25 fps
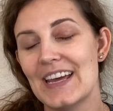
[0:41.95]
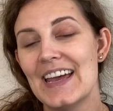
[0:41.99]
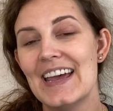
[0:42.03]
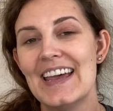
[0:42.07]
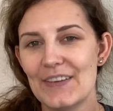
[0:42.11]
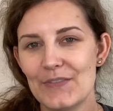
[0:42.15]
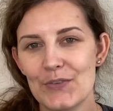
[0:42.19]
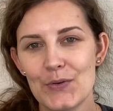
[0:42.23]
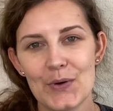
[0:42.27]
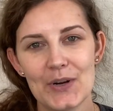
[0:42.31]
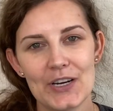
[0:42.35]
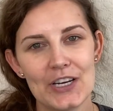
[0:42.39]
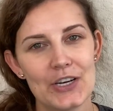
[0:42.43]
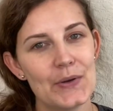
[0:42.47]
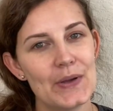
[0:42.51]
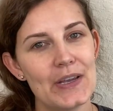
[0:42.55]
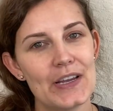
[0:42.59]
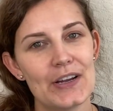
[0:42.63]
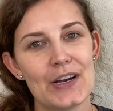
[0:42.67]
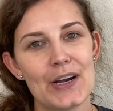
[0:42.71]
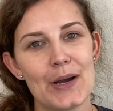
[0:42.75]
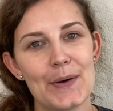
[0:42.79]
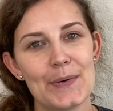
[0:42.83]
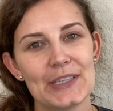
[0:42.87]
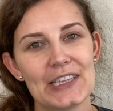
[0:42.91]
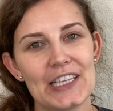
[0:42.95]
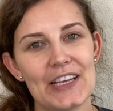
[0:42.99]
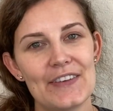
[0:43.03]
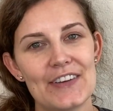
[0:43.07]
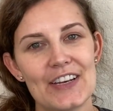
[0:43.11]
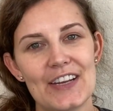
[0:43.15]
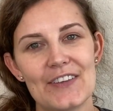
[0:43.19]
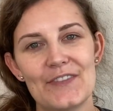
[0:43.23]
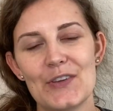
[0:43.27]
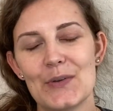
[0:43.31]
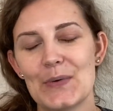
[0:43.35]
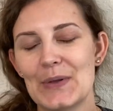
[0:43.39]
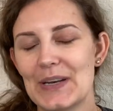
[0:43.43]
If you are new here, I would love it
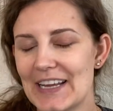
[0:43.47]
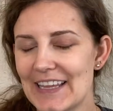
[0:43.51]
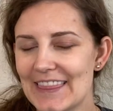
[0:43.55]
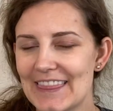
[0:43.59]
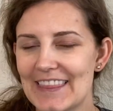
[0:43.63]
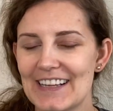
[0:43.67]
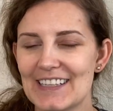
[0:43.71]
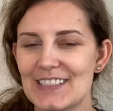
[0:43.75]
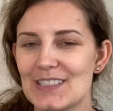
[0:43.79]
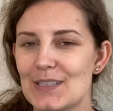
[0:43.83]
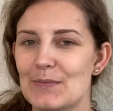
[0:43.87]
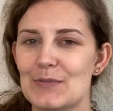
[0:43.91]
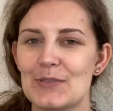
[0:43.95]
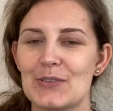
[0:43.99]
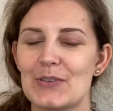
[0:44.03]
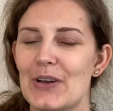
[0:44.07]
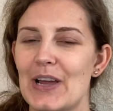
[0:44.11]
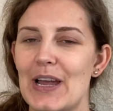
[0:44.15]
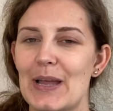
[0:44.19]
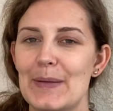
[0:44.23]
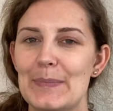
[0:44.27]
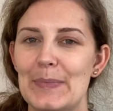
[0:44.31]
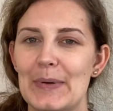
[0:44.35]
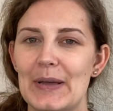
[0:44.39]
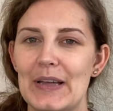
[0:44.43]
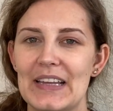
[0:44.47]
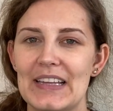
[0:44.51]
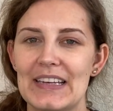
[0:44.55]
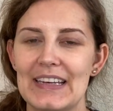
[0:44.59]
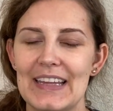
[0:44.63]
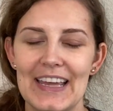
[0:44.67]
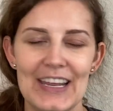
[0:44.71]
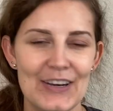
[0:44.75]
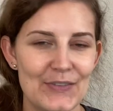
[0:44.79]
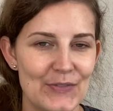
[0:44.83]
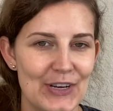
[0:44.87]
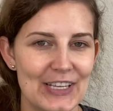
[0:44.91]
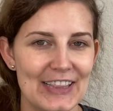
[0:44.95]
if you would hit that subscribe button
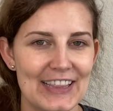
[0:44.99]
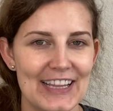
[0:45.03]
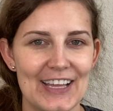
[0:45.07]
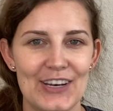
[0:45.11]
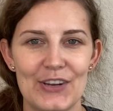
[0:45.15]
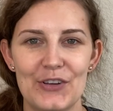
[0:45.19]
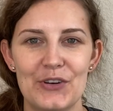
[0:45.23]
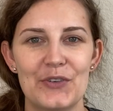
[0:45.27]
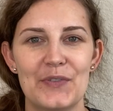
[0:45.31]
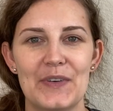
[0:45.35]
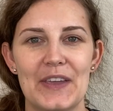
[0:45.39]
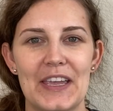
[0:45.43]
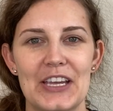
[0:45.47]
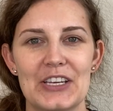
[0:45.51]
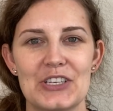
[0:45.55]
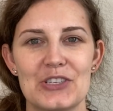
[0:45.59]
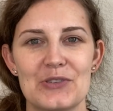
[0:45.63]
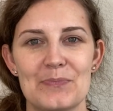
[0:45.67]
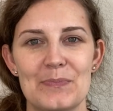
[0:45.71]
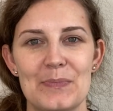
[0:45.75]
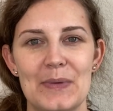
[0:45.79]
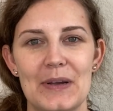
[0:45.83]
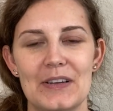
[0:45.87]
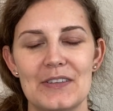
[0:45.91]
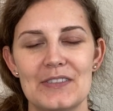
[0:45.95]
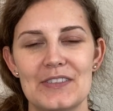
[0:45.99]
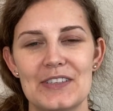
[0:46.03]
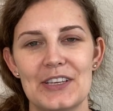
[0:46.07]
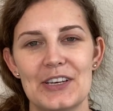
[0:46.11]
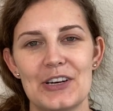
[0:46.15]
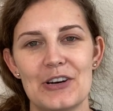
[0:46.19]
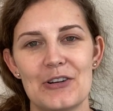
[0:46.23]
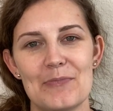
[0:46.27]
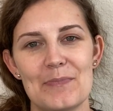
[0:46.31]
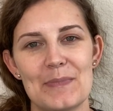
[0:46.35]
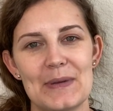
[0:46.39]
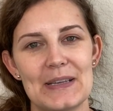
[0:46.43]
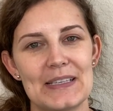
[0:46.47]
and ring that notification bell so you
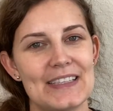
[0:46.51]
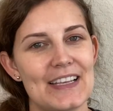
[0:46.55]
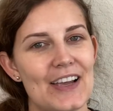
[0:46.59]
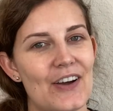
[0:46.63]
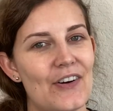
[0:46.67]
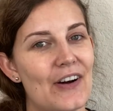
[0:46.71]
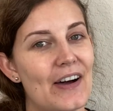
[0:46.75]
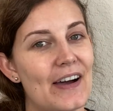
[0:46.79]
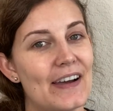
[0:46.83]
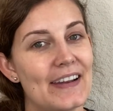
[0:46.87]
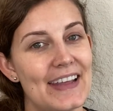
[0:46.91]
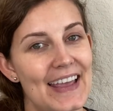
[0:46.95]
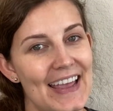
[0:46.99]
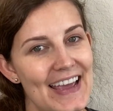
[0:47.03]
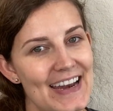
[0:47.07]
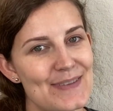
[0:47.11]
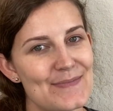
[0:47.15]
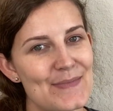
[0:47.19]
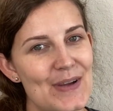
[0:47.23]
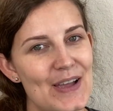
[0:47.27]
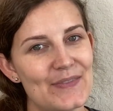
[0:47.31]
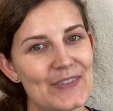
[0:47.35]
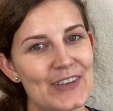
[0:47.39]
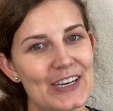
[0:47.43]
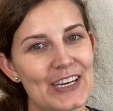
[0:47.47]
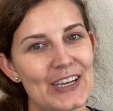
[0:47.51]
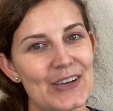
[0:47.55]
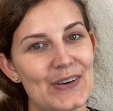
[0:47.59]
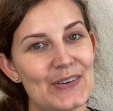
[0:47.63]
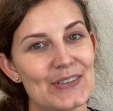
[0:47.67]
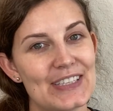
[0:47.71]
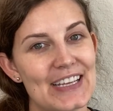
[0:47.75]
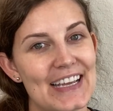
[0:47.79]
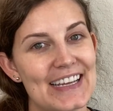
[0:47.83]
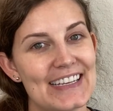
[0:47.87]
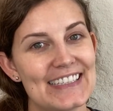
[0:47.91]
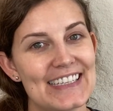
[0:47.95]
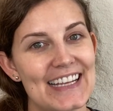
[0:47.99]
don't miss out on any of my videos,
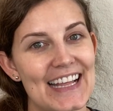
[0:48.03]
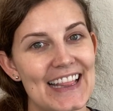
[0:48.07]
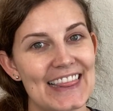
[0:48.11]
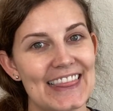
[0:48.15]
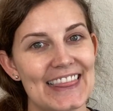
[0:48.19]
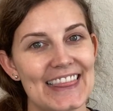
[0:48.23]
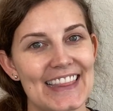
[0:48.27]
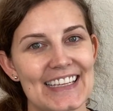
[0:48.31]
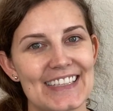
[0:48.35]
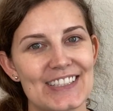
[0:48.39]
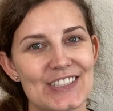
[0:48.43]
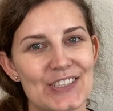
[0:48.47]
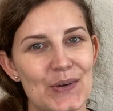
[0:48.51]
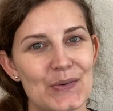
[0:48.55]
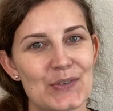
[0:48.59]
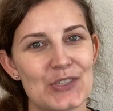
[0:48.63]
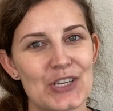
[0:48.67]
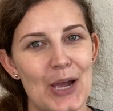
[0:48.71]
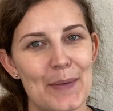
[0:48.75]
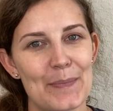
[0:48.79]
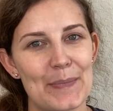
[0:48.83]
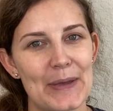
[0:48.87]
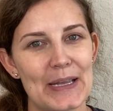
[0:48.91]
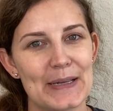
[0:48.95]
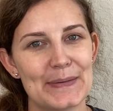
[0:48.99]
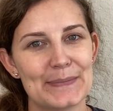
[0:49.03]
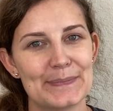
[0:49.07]
and let's go shopping.